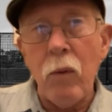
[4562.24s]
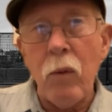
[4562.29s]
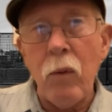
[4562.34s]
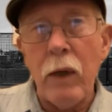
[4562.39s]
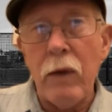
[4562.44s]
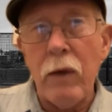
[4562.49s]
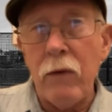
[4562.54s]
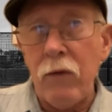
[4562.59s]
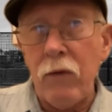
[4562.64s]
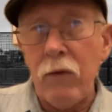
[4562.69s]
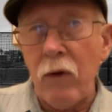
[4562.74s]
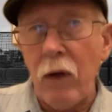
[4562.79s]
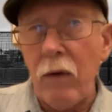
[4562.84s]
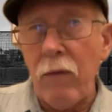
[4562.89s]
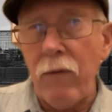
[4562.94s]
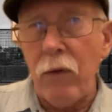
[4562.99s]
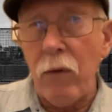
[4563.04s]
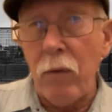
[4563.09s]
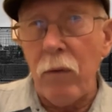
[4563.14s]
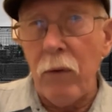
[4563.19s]
white
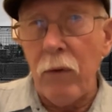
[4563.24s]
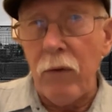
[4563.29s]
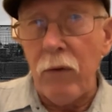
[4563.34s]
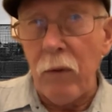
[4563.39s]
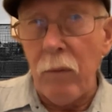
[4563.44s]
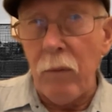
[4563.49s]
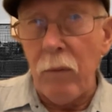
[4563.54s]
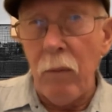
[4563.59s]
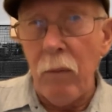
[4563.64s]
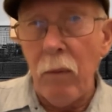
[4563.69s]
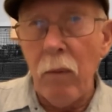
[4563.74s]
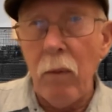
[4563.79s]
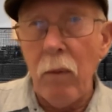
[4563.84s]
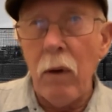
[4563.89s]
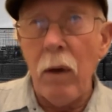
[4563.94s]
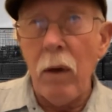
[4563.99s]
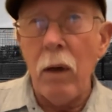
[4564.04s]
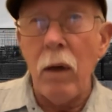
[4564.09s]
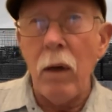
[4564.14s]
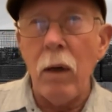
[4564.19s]
saviorism
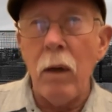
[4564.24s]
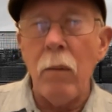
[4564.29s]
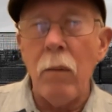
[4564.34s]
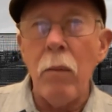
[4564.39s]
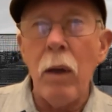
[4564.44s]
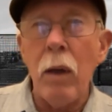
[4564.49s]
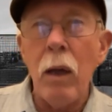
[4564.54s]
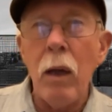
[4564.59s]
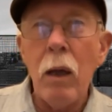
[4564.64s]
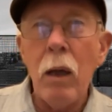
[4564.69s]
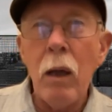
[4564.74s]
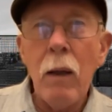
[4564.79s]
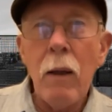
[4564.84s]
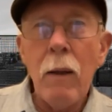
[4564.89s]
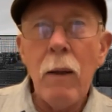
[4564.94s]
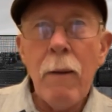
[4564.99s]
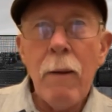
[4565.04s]
um,